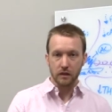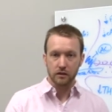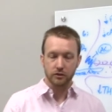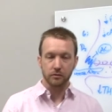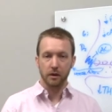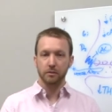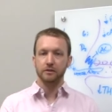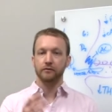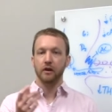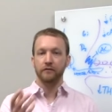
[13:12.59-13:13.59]
So the purpose
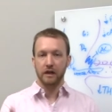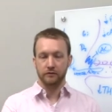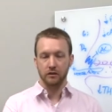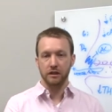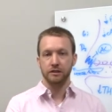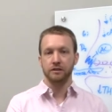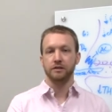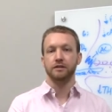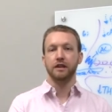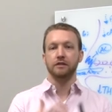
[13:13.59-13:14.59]
of phosphorylation is
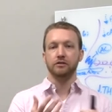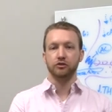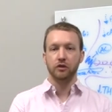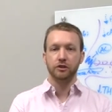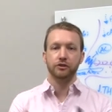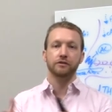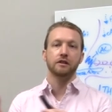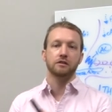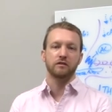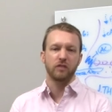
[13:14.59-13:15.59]
to change the structure and
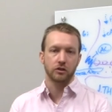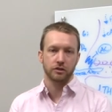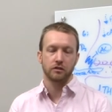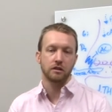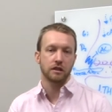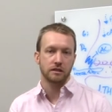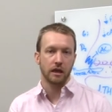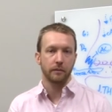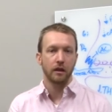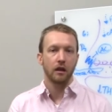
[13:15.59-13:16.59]
thus the function of the enzyme.
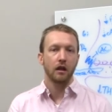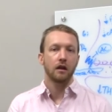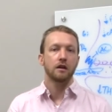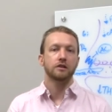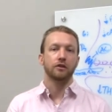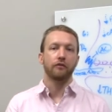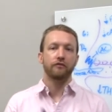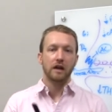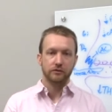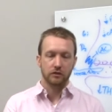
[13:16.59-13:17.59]
So
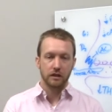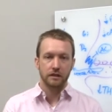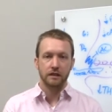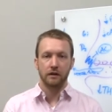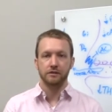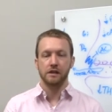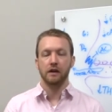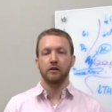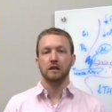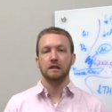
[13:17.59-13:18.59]
phosphorylated tyrosine
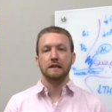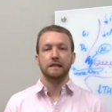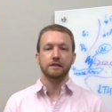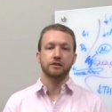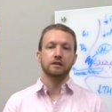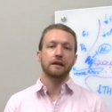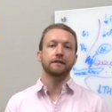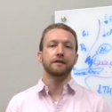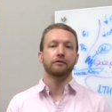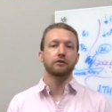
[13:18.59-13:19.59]
hydroxylase has a slightly
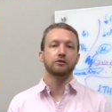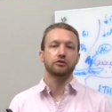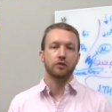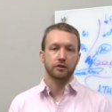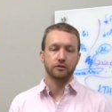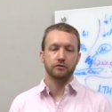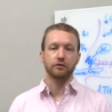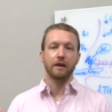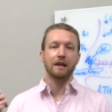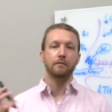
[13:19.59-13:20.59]
different structure, so
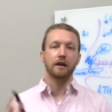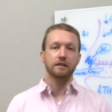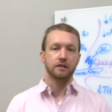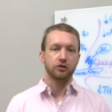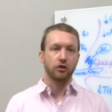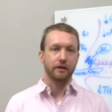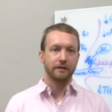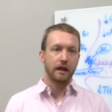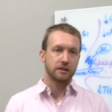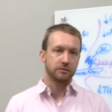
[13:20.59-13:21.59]
antibodies can target
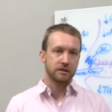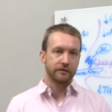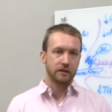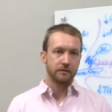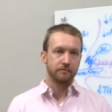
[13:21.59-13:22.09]
that specifically